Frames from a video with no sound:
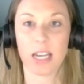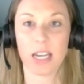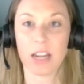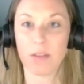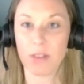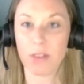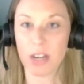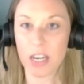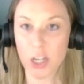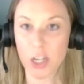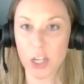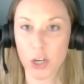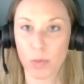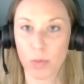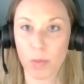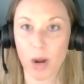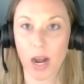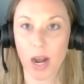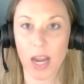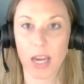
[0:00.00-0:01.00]
even in your
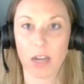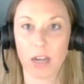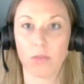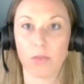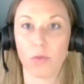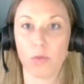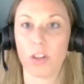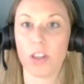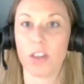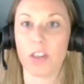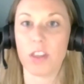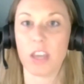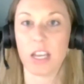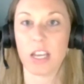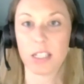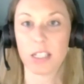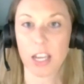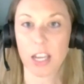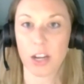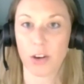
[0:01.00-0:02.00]
mind, for the
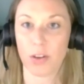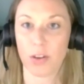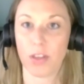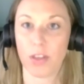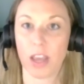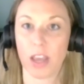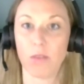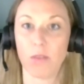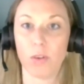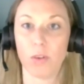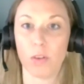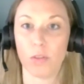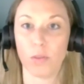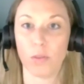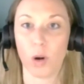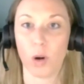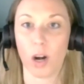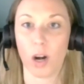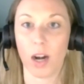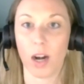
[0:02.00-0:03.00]
things that you're thankful
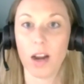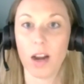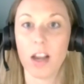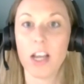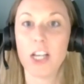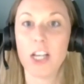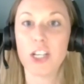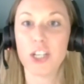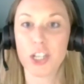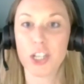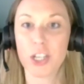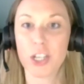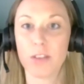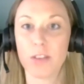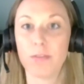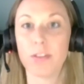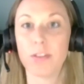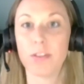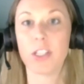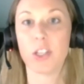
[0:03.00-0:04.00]
for,
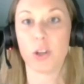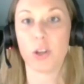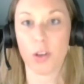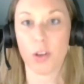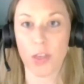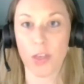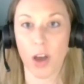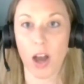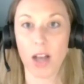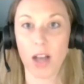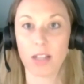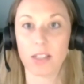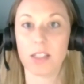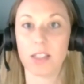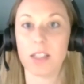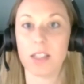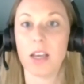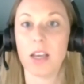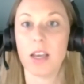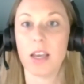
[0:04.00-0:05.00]
shifts your thoughts.